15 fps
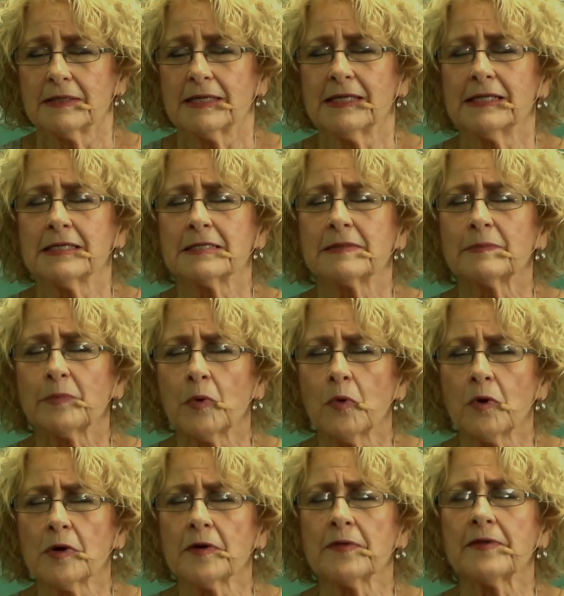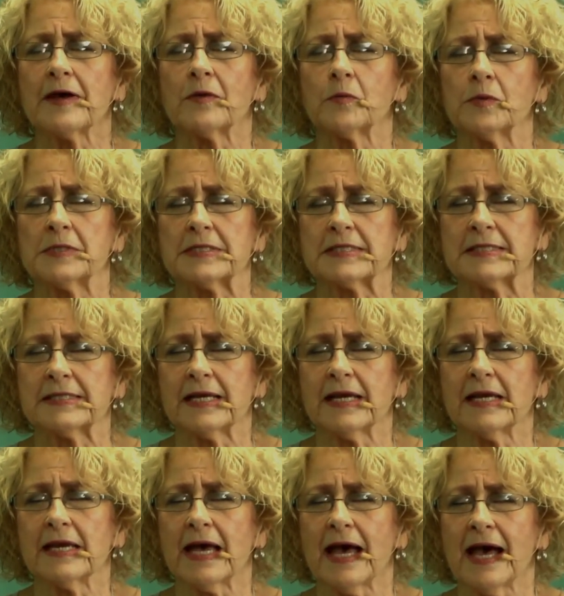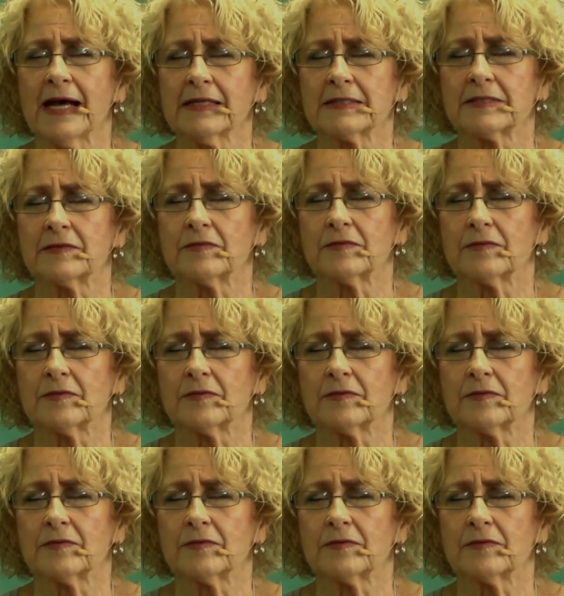It is important that we stay active